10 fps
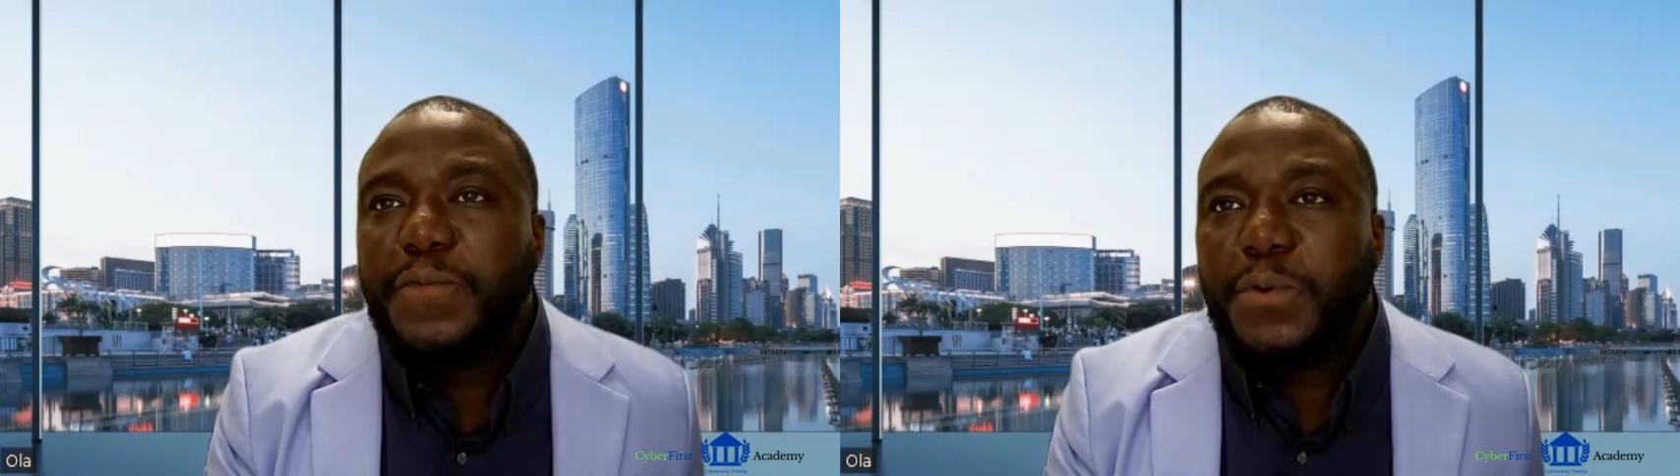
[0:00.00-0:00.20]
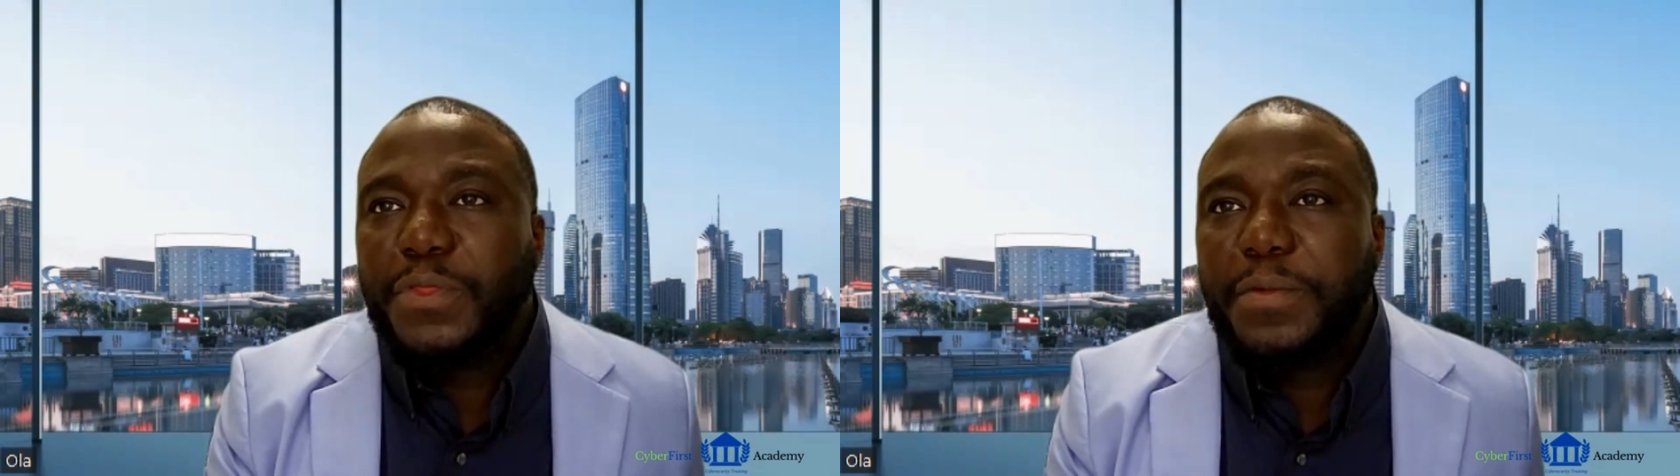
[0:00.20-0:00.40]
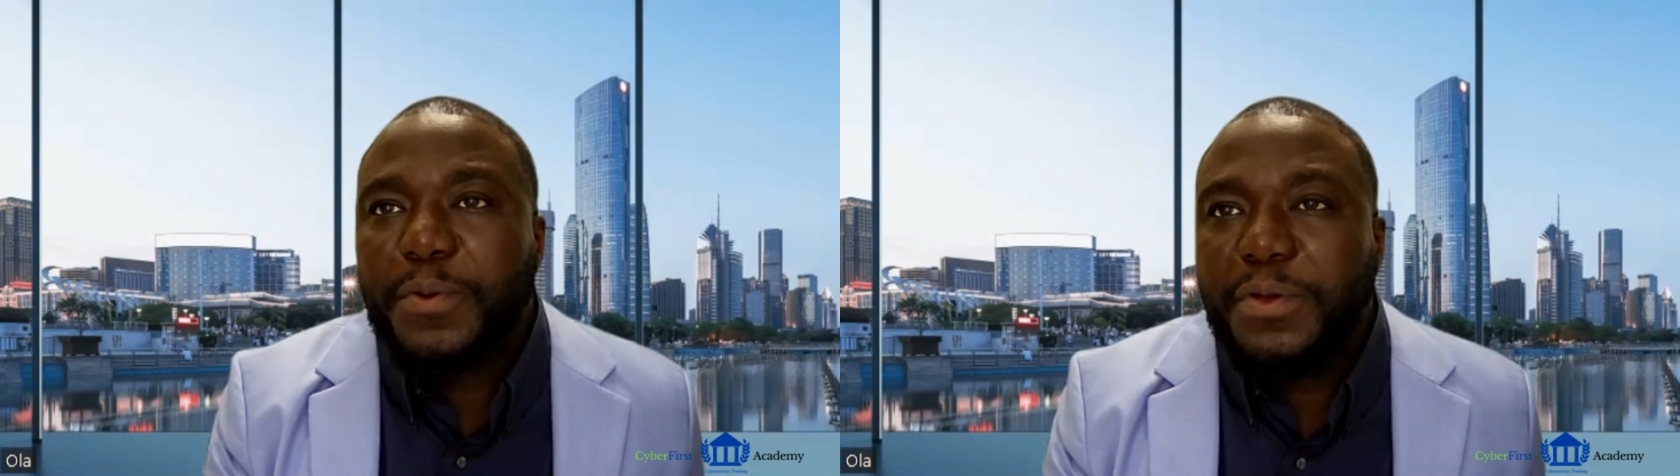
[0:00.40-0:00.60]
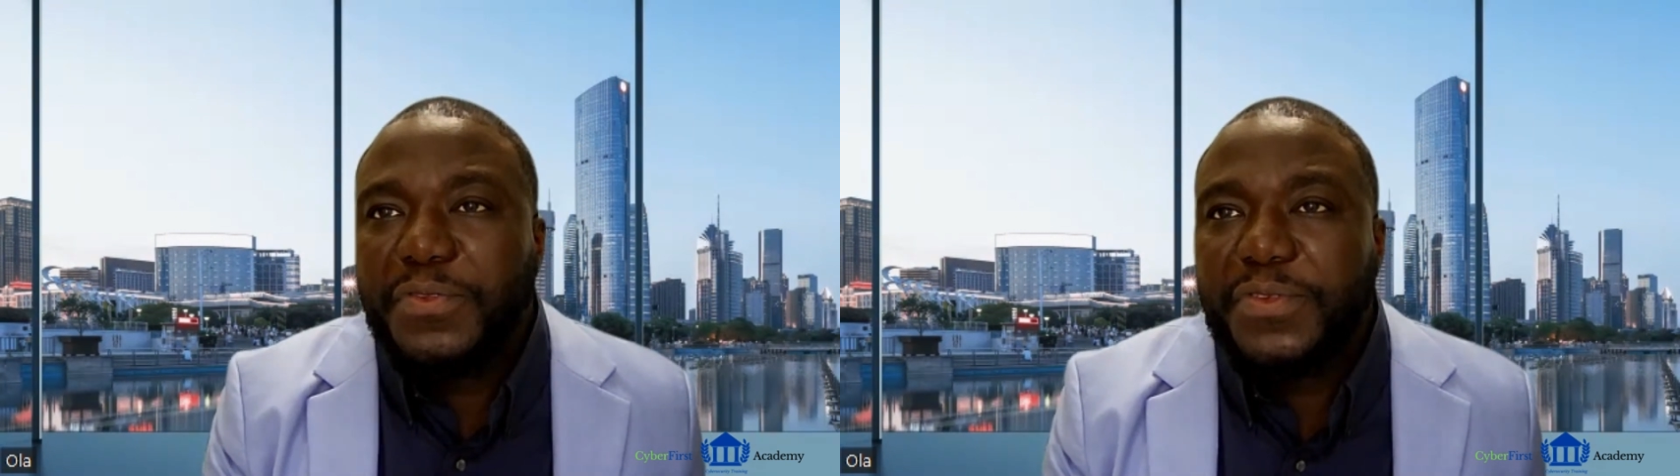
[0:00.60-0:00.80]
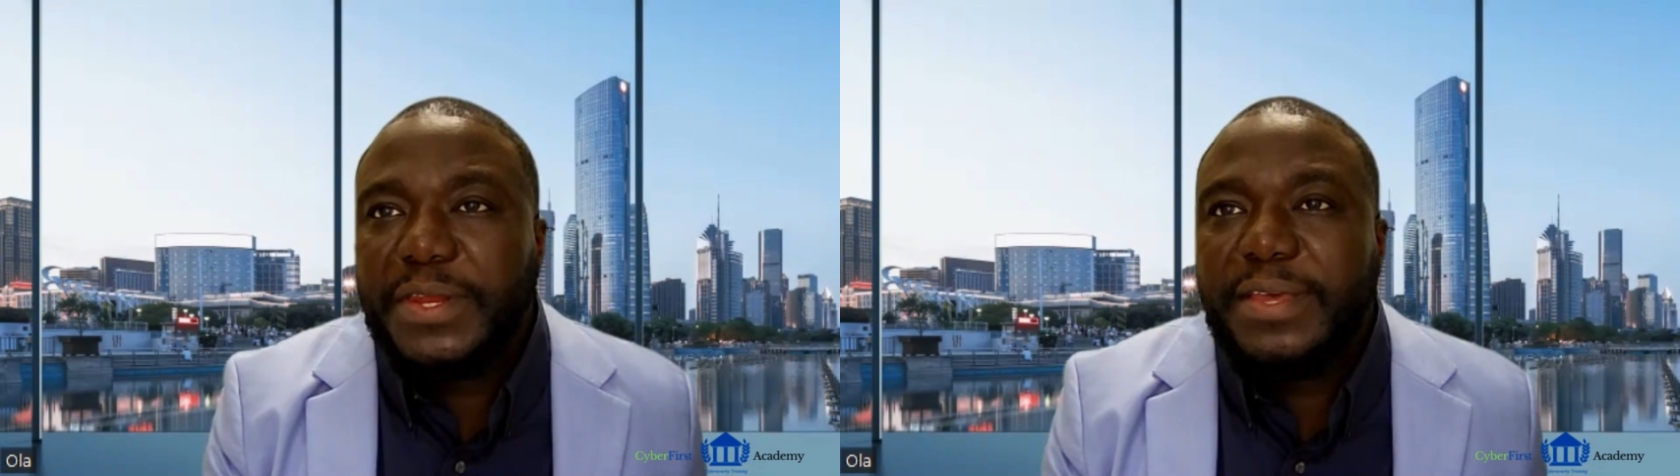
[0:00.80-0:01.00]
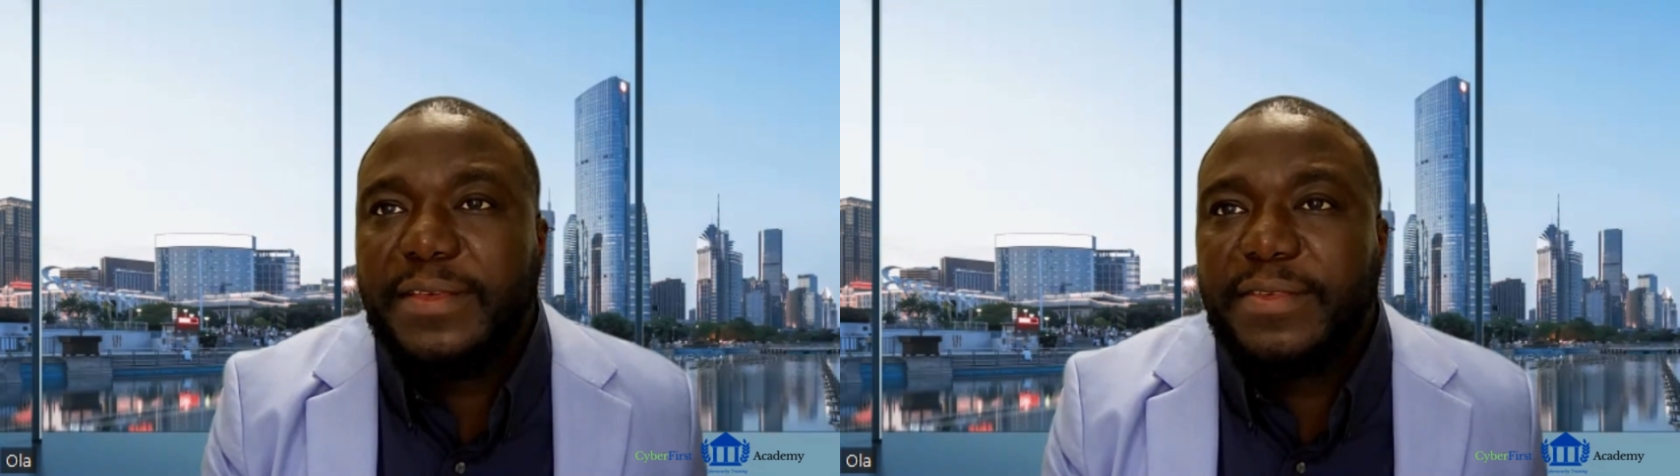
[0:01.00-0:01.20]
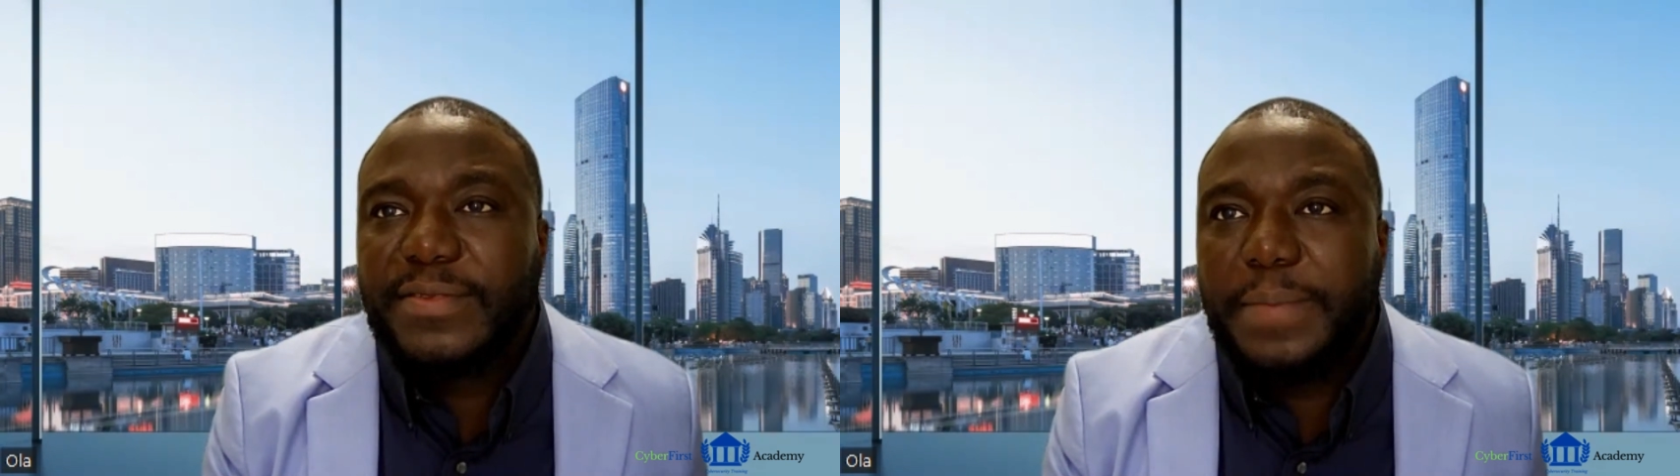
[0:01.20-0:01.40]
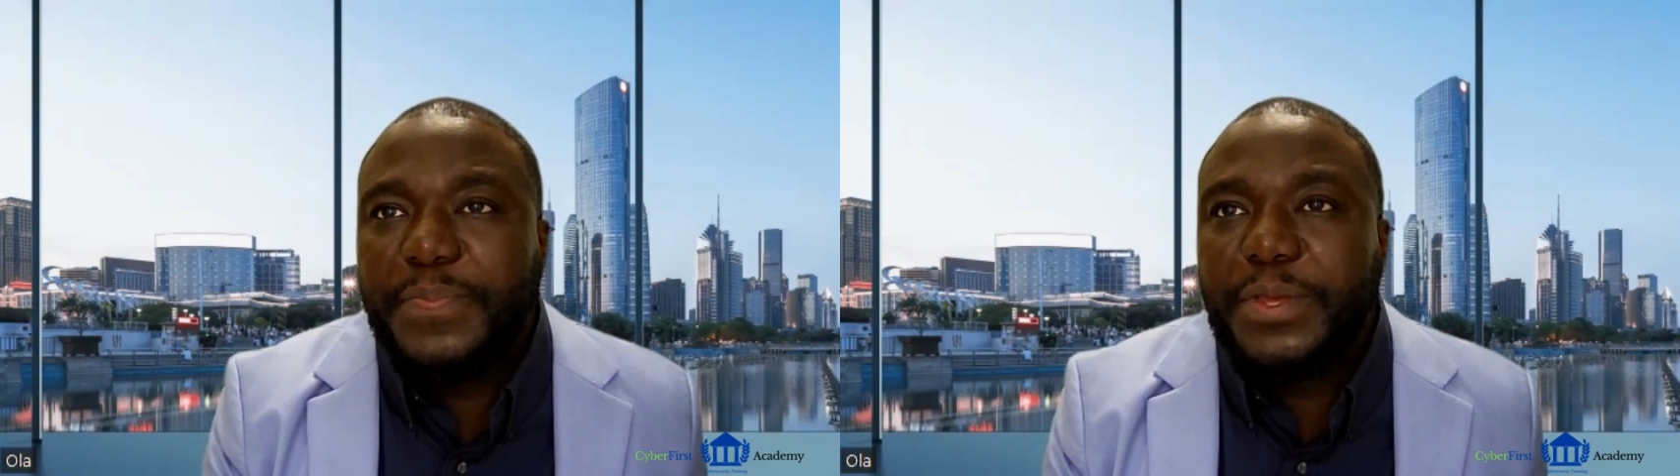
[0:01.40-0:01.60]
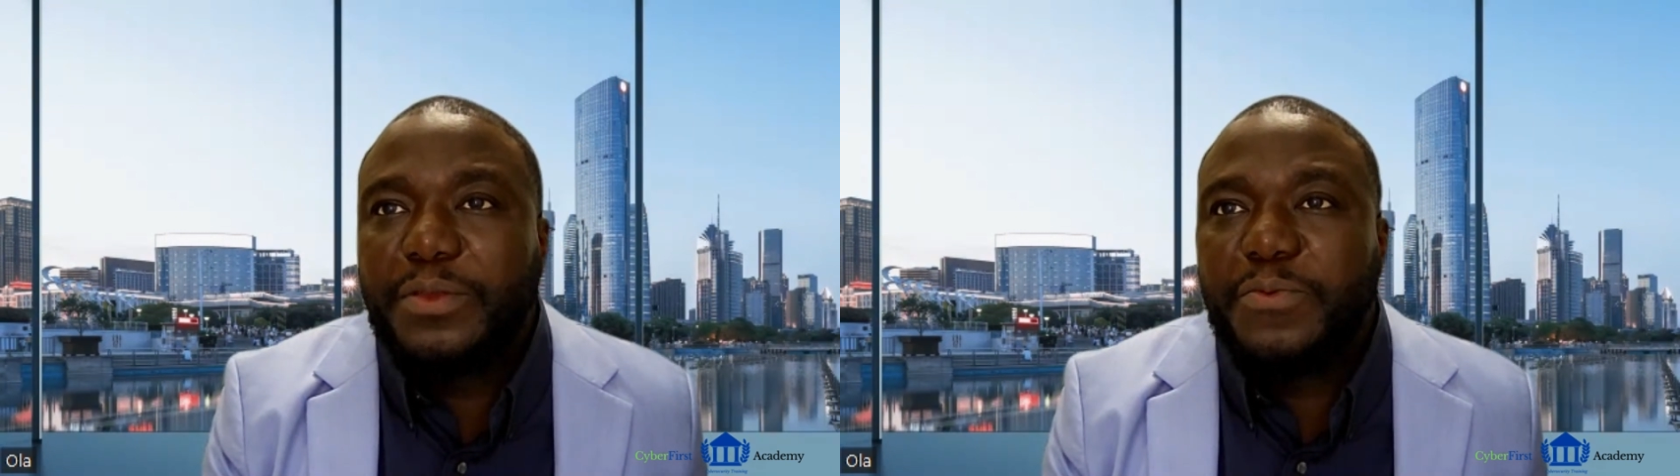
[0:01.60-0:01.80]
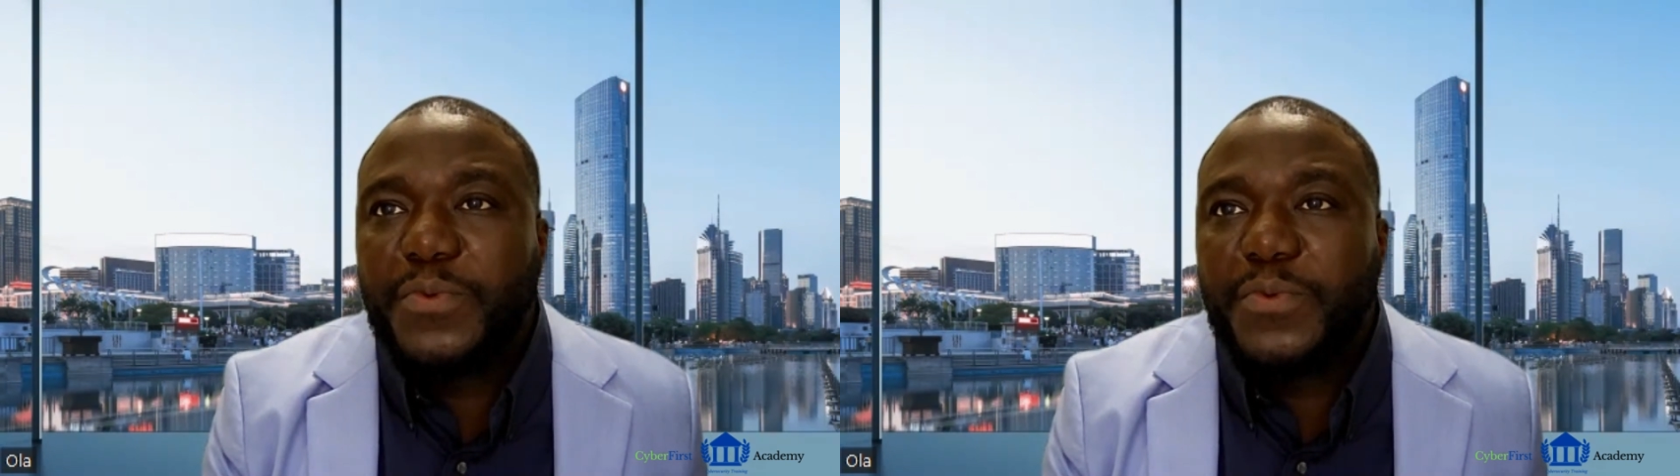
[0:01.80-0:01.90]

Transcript: for the person accepting the